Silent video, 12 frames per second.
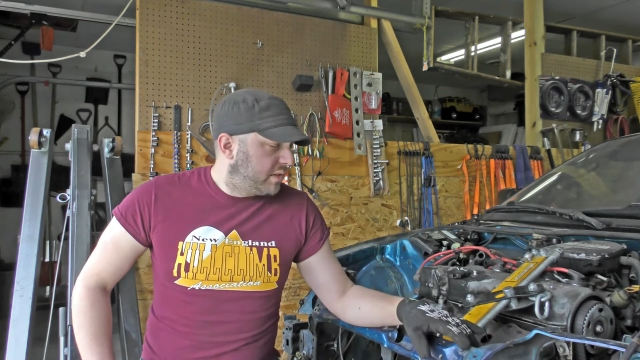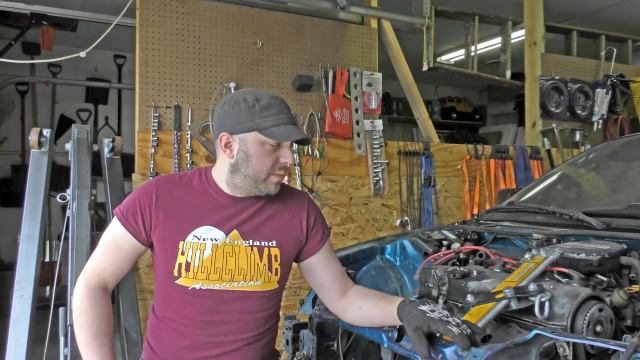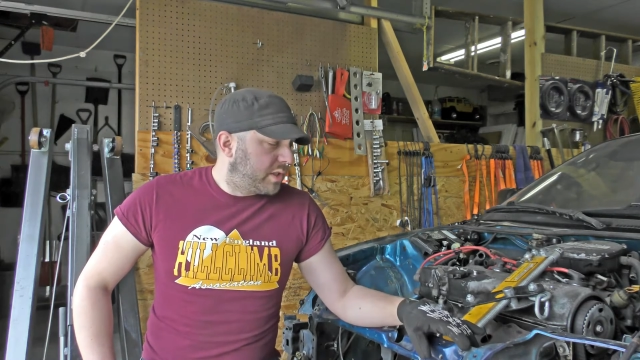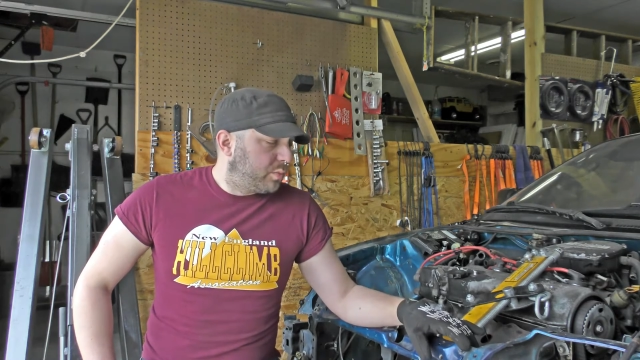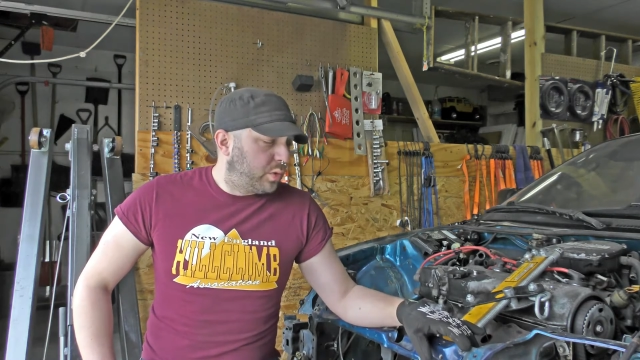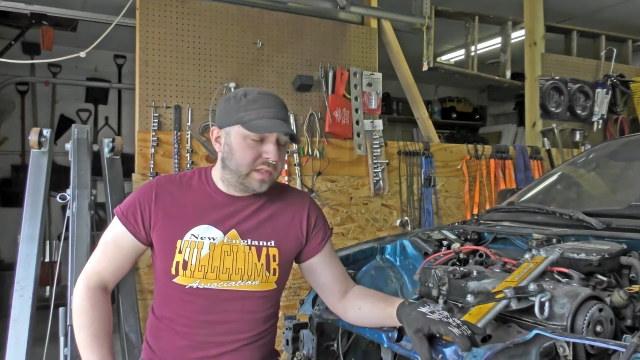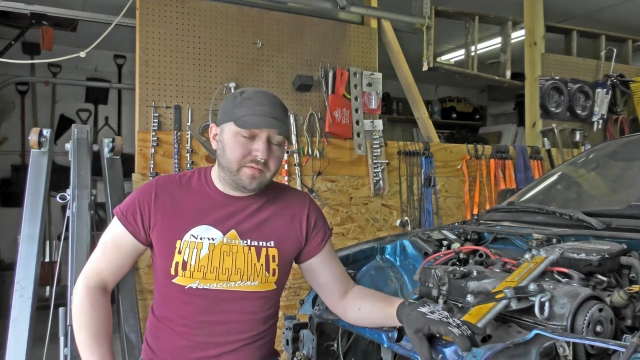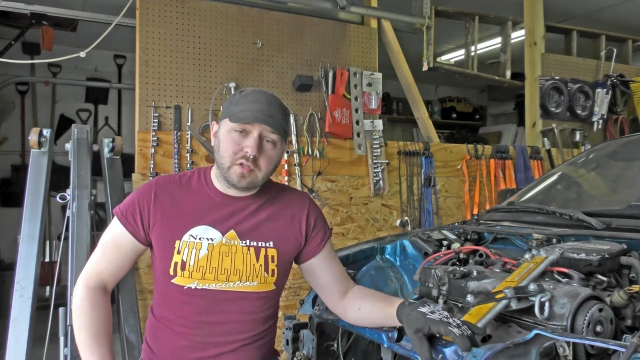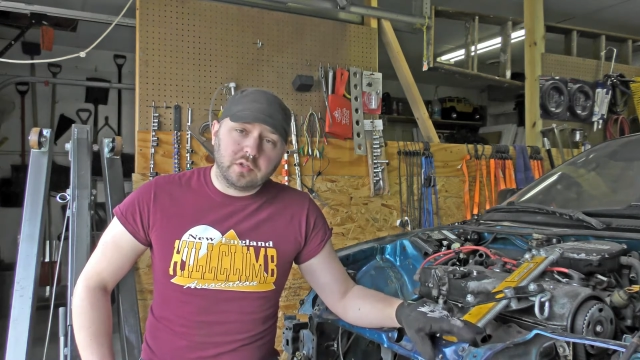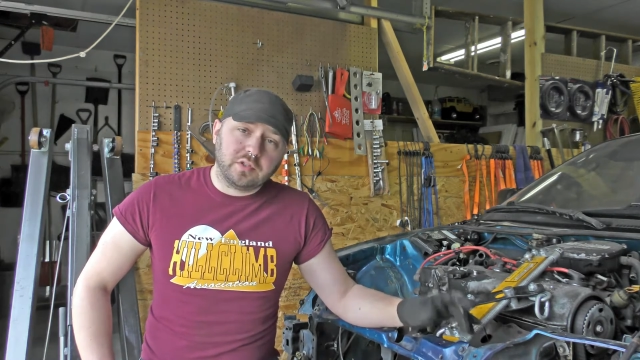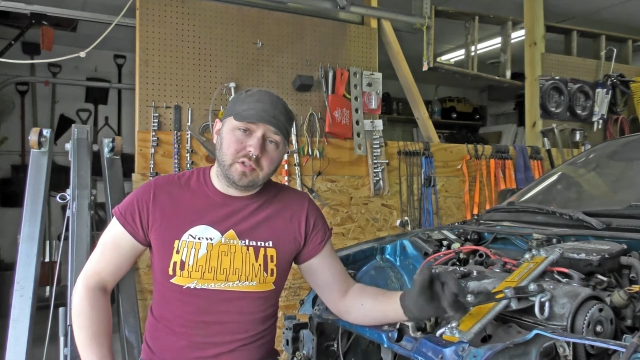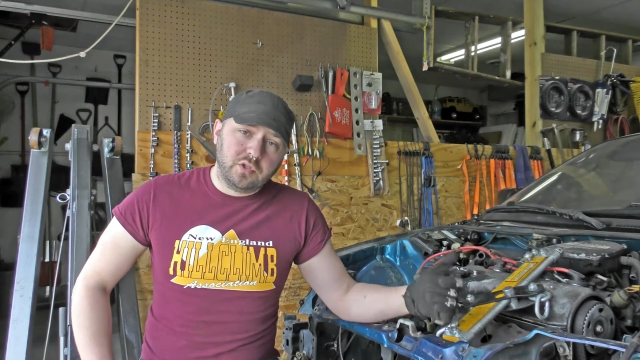it much more
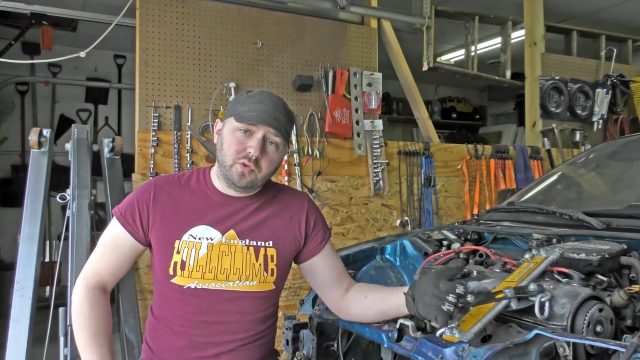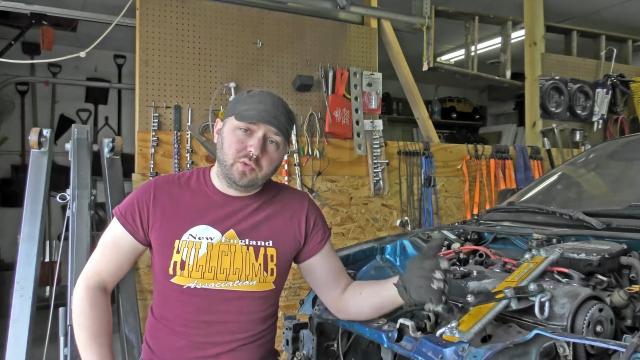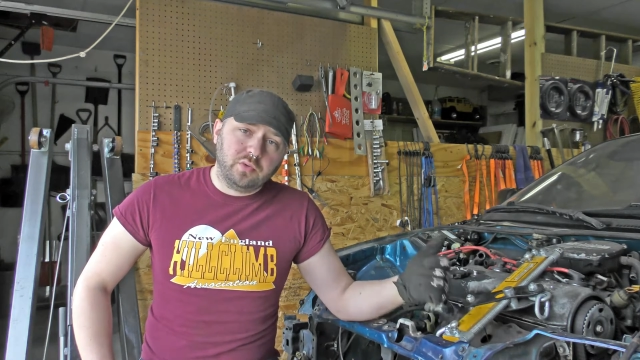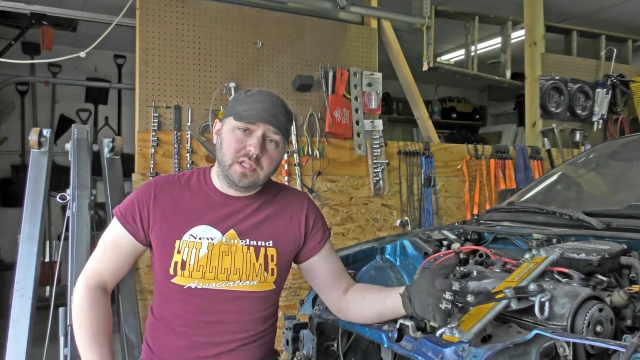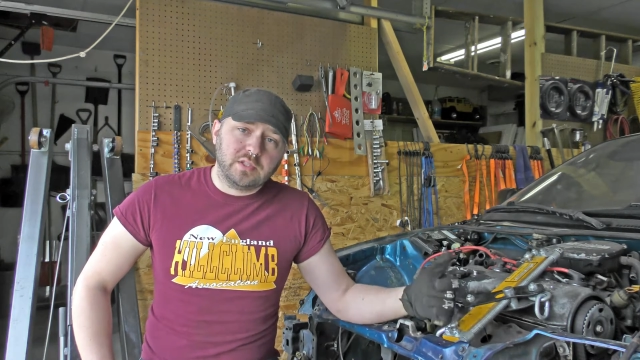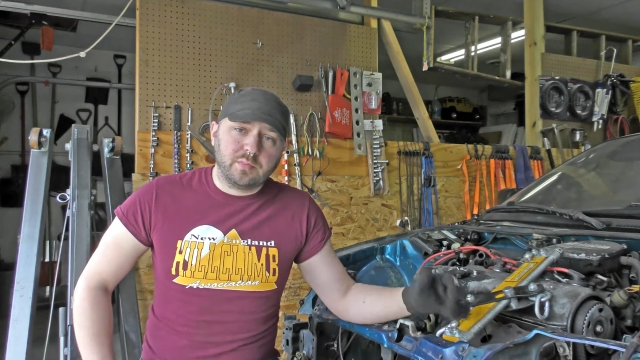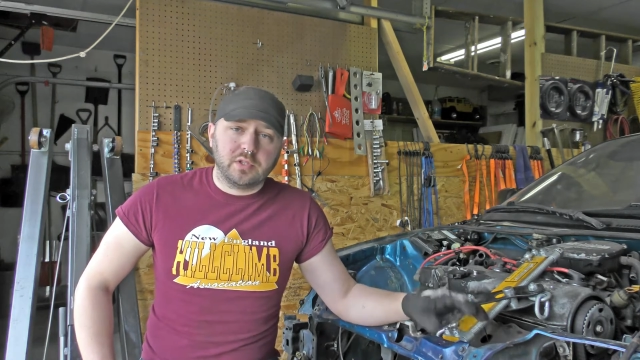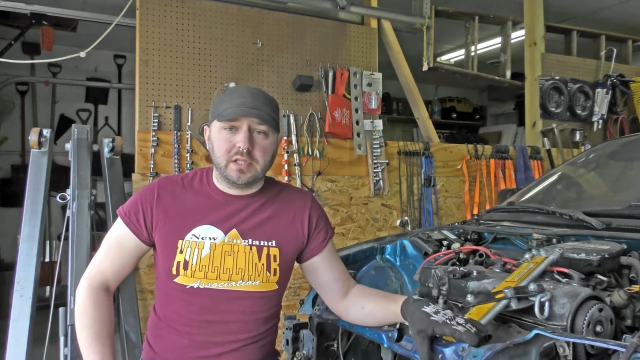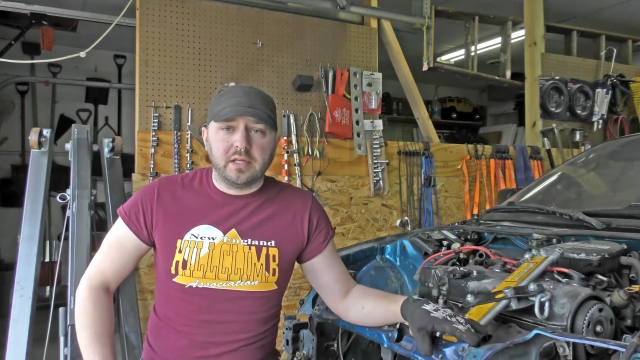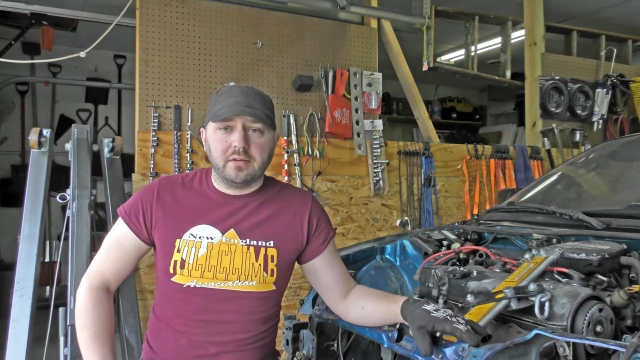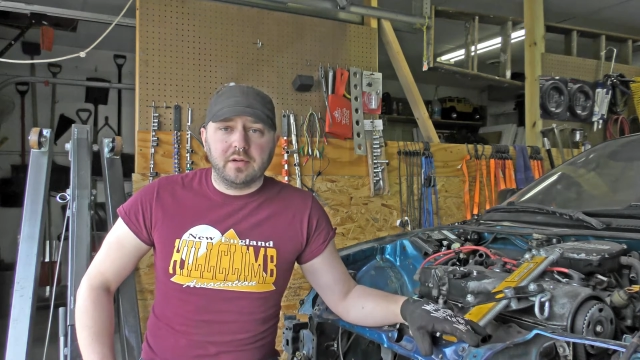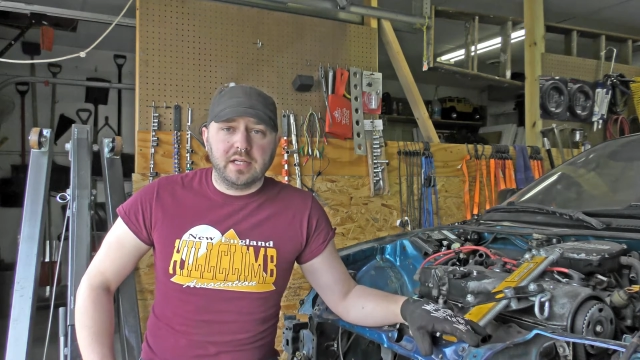difficult to tune these
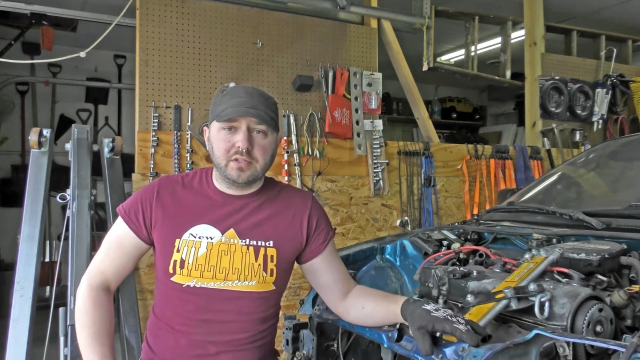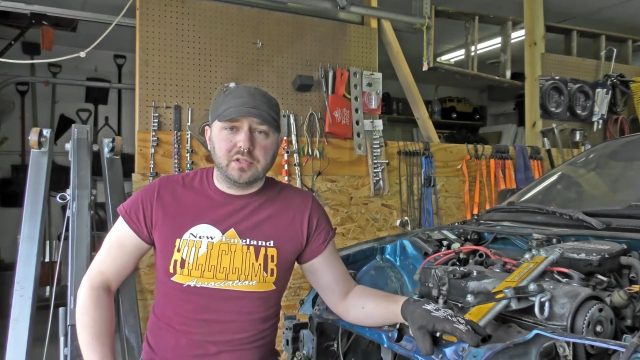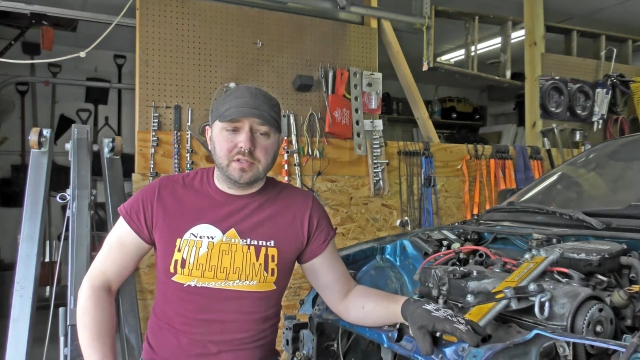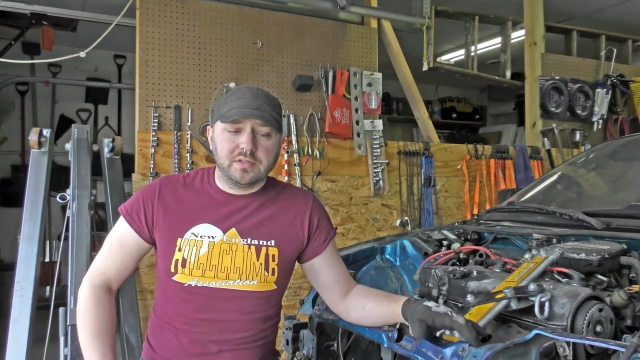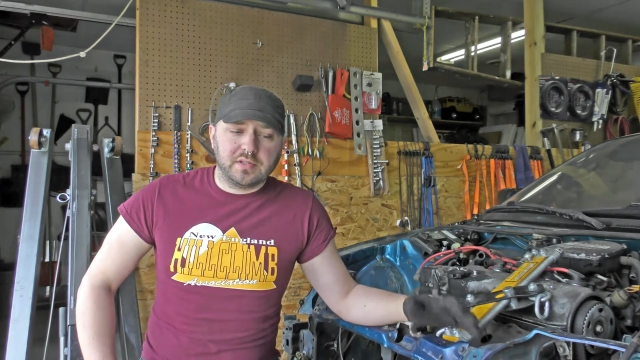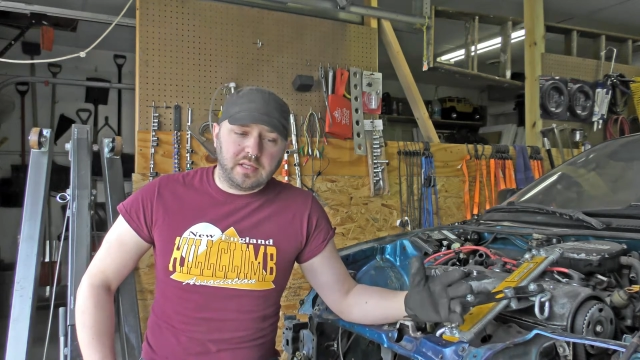particular engines